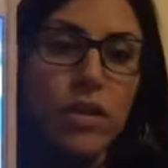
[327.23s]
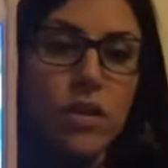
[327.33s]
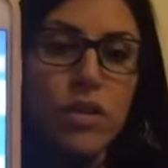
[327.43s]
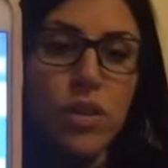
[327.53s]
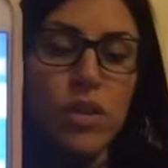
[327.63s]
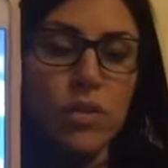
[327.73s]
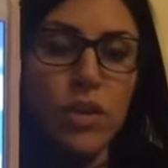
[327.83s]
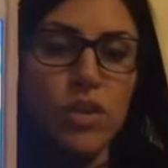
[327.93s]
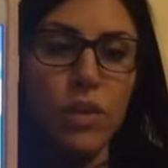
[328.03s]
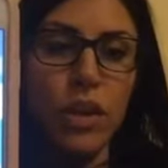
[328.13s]
So this one
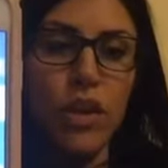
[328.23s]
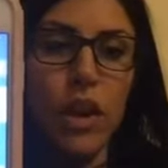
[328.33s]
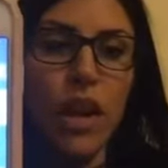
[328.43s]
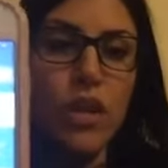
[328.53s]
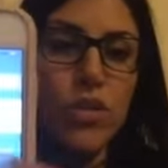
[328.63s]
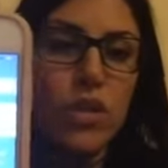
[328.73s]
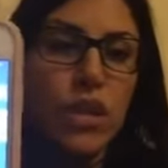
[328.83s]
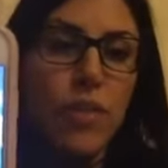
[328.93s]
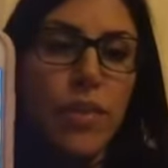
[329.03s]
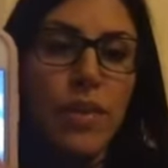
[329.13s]
is really great. You just
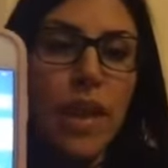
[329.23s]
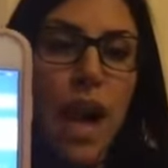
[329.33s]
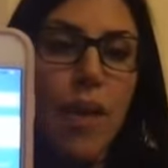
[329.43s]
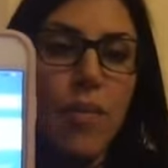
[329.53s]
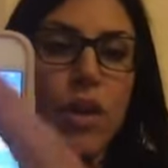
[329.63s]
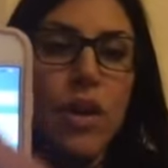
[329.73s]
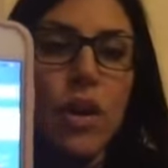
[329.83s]
type on the top